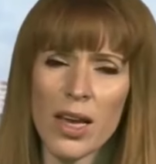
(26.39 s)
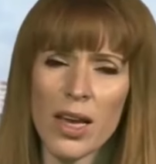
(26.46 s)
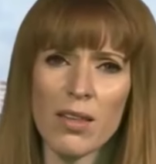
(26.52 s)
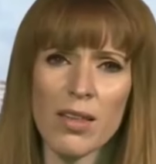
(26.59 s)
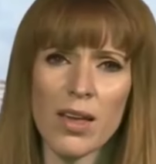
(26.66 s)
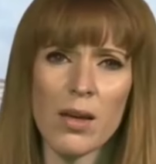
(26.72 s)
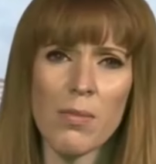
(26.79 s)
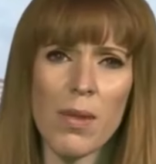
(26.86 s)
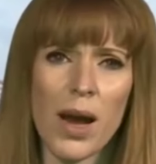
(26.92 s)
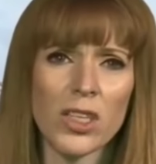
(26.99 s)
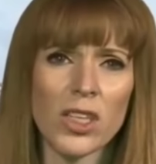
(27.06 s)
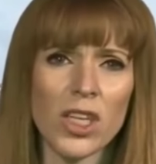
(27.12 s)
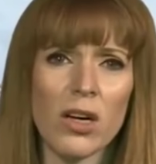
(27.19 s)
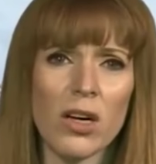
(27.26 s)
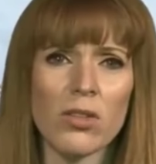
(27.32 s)
Like I say, in
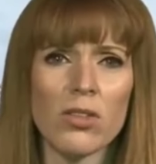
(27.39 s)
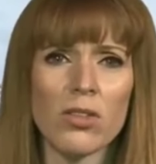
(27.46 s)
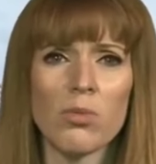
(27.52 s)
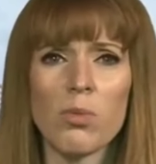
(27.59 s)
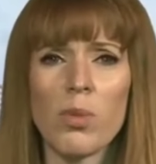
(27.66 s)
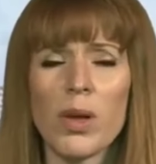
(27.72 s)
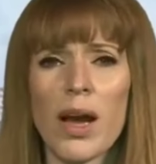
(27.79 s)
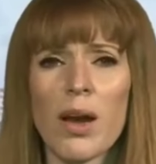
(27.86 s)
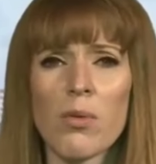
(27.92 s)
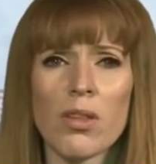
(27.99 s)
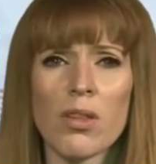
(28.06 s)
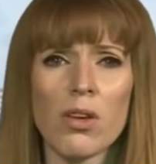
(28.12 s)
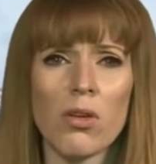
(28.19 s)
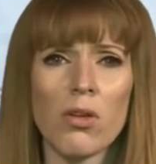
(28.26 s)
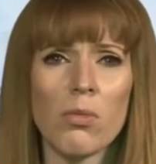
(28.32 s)
my childhood, and when I
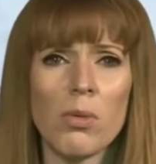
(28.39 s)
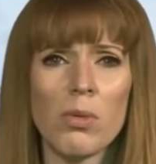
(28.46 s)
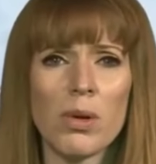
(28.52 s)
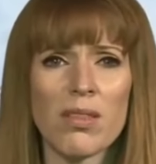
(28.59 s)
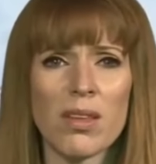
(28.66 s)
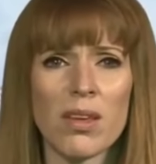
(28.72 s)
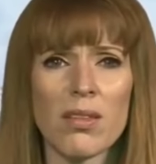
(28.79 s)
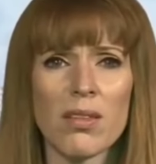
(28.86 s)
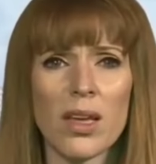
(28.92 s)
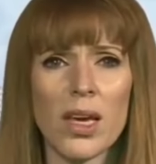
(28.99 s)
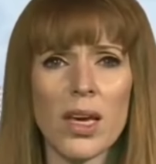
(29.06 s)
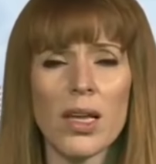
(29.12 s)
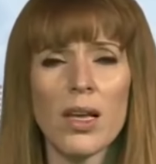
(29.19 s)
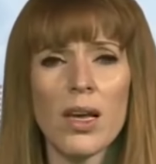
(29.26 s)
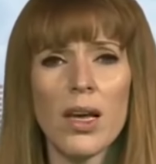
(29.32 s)
was a young mum at
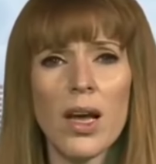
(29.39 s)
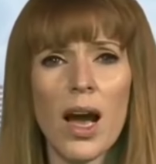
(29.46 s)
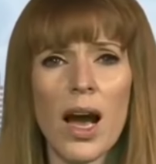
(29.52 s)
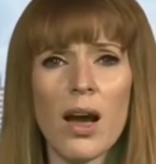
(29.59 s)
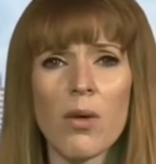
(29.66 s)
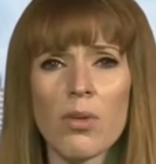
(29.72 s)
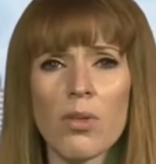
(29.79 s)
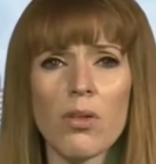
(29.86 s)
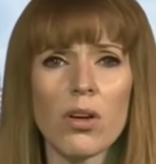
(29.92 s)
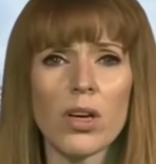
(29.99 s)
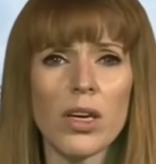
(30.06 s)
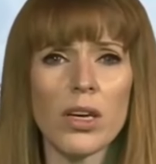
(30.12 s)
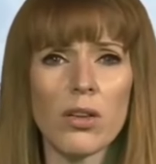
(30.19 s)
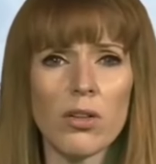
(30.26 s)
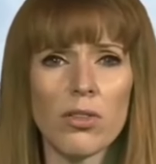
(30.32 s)
16, I was
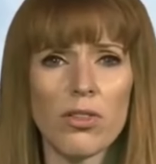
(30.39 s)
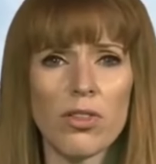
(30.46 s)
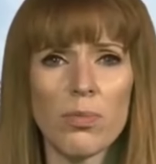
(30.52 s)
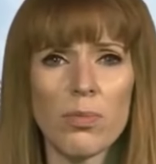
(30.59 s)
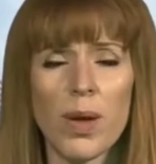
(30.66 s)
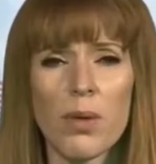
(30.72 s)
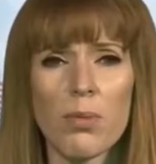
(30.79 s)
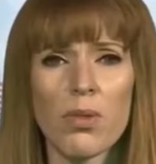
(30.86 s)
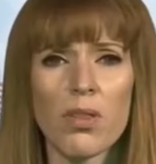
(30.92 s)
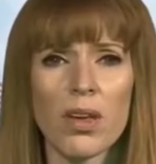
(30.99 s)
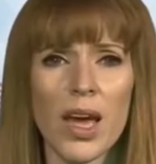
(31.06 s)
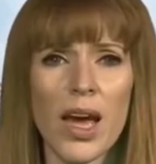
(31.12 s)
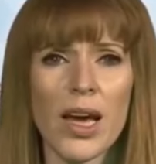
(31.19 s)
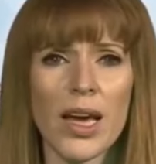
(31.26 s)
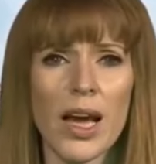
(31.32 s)
lucky enough to be able to
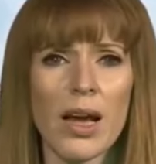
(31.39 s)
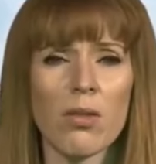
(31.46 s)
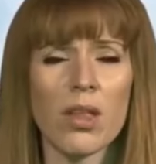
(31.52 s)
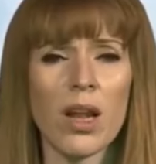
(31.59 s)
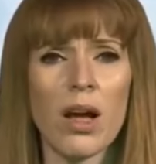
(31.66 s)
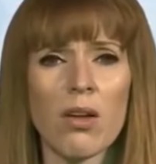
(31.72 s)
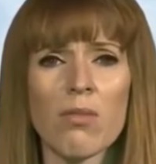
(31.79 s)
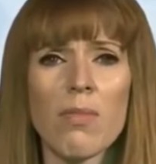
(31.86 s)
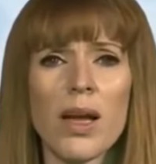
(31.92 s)
get a council house.